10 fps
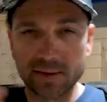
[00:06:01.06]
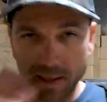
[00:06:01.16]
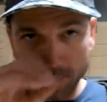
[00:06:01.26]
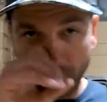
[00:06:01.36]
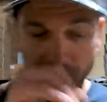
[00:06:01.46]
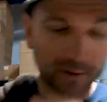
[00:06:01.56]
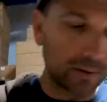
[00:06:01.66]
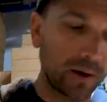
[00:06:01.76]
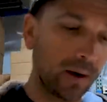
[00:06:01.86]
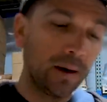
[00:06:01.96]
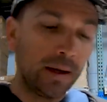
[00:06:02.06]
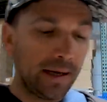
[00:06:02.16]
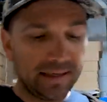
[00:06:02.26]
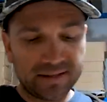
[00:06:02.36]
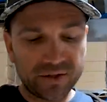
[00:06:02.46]
is a burner craw,
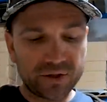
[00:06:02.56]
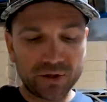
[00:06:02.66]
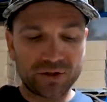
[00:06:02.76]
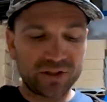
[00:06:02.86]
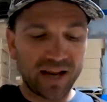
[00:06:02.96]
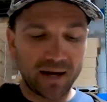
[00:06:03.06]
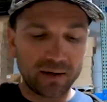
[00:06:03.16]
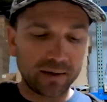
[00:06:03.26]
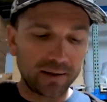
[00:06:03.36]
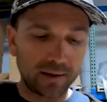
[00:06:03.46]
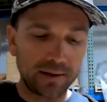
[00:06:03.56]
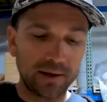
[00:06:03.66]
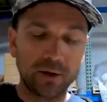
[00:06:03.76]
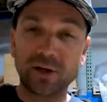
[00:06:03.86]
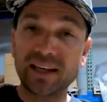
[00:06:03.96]
and it's just your standard,
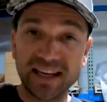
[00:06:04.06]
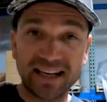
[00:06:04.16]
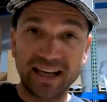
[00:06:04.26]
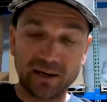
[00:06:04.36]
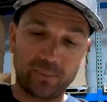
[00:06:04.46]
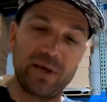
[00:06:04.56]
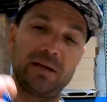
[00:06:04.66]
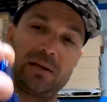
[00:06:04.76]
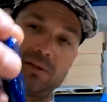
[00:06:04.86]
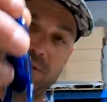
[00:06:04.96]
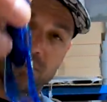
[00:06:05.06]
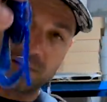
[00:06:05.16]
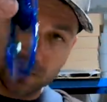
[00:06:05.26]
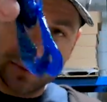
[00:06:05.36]
you know, kicking appendages.